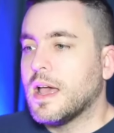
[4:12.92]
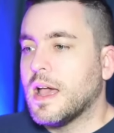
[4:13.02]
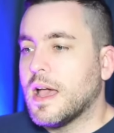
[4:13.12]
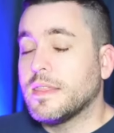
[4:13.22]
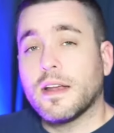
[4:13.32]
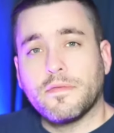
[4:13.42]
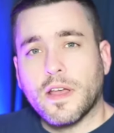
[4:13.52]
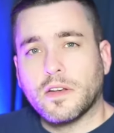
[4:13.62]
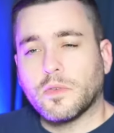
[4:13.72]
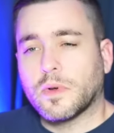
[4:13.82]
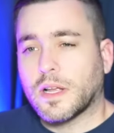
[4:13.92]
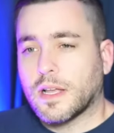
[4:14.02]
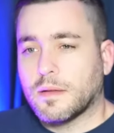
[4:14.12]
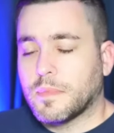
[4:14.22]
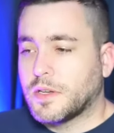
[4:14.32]
And then I found it when I
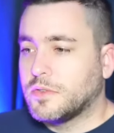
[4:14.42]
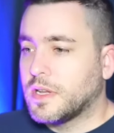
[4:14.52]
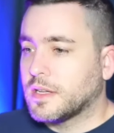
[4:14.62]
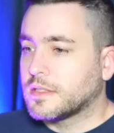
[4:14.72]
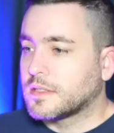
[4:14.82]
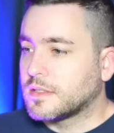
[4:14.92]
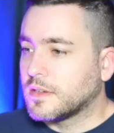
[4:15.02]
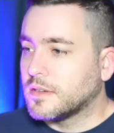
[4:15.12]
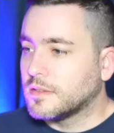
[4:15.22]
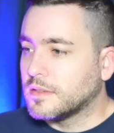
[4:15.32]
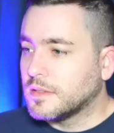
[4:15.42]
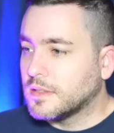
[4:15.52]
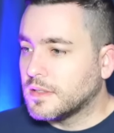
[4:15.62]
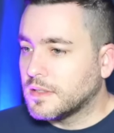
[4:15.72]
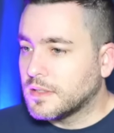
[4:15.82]
got my new desk, so
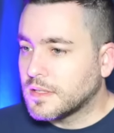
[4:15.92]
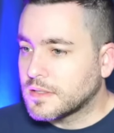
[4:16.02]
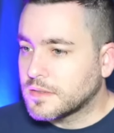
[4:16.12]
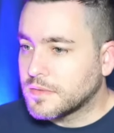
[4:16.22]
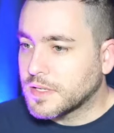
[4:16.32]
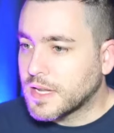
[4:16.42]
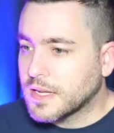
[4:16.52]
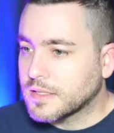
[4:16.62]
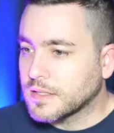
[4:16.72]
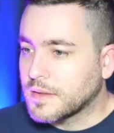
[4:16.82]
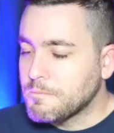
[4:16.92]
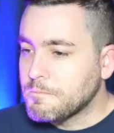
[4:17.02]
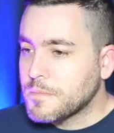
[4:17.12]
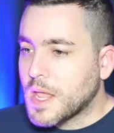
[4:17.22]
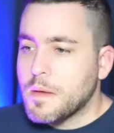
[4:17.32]
uh, that's fantastic.
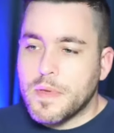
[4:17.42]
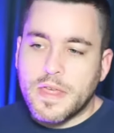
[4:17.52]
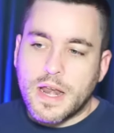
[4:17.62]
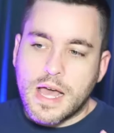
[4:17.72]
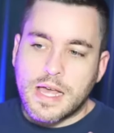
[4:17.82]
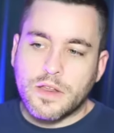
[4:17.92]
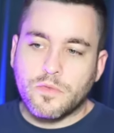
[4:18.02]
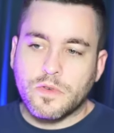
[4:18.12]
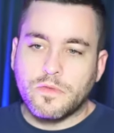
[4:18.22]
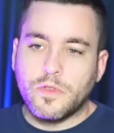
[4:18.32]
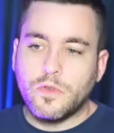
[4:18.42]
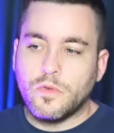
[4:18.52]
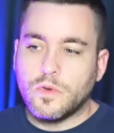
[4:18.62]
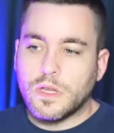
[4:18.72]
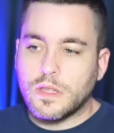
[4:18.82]
But then I
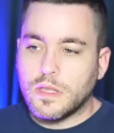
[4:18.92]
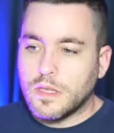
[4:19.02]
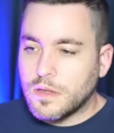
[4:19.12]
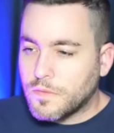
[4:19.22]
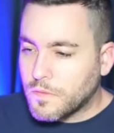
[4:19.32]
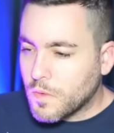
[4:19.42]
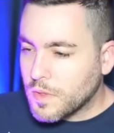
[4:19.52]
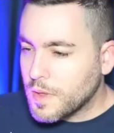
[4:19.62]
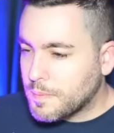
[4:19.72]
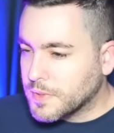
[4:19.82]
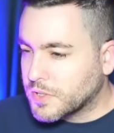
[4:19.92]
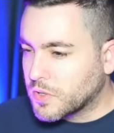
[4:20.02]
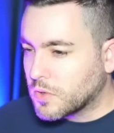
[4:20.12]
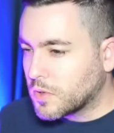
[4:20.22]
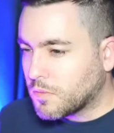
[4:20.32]
reviewed the fourth
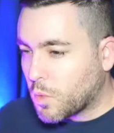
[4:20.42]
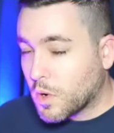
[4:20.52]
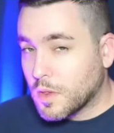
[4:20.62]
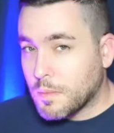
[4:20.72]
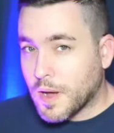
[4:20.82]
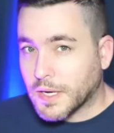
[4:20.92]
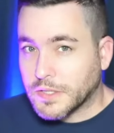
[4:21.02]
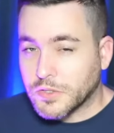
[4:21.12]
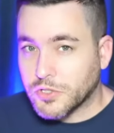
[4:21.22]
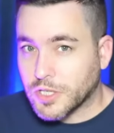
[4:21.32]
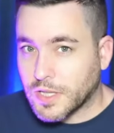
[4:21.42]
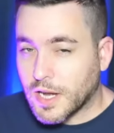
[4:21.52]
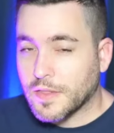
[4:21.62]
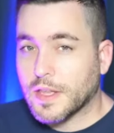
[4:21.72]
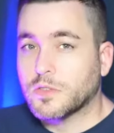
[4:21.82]
episode of War in the Pocket, so check that
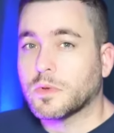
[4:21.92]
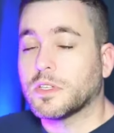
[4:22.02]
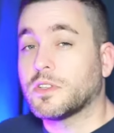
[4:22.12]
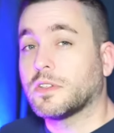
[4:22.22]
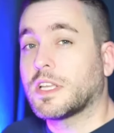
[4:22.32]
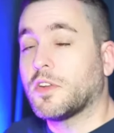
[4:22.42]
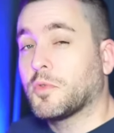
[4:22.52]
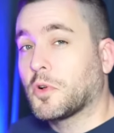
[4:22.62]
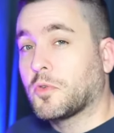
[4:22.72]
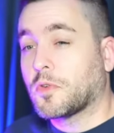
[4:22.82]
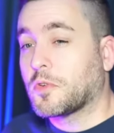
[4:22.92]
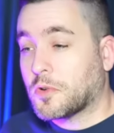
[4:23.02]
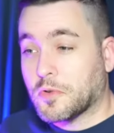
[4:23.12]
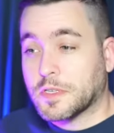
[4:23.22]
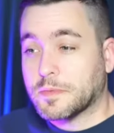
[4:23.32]
out. That's when it starts getting real
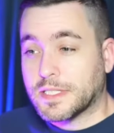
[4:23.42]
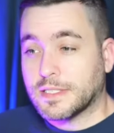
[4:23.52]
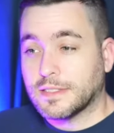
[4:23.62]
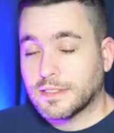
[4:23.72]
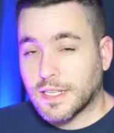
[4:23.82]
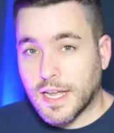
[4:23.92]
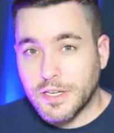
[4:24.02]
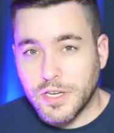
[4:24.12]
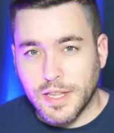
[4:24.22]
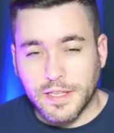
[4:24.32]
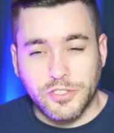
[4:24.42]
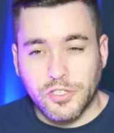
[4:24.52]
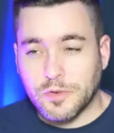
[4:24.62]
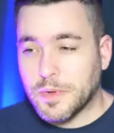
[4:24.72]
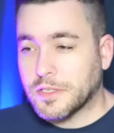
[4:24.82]
Christmassy. They got, I think,
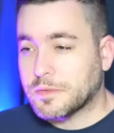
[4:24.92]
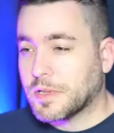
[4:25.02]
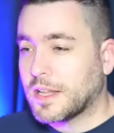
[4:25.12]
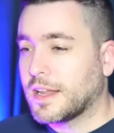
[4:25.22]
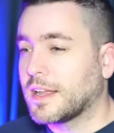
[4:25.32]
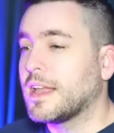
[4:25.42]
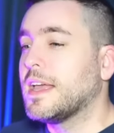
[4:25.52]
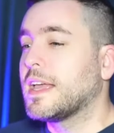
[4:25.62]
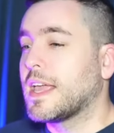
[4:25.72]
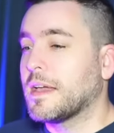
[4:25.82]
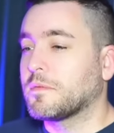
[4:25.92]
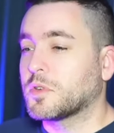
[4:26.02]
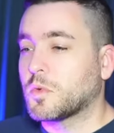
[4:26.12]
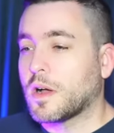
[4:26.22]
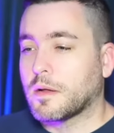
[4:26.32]
Jingle Bells playing,
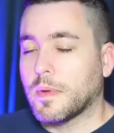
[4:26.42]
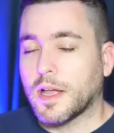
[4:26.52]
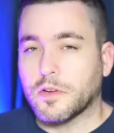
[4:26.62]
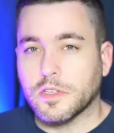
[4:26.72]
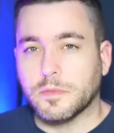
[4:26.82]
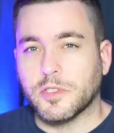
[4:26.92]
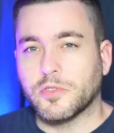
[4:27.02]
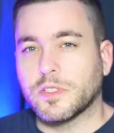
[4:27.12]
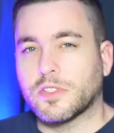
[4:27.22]
campers walking by a Christmas tree.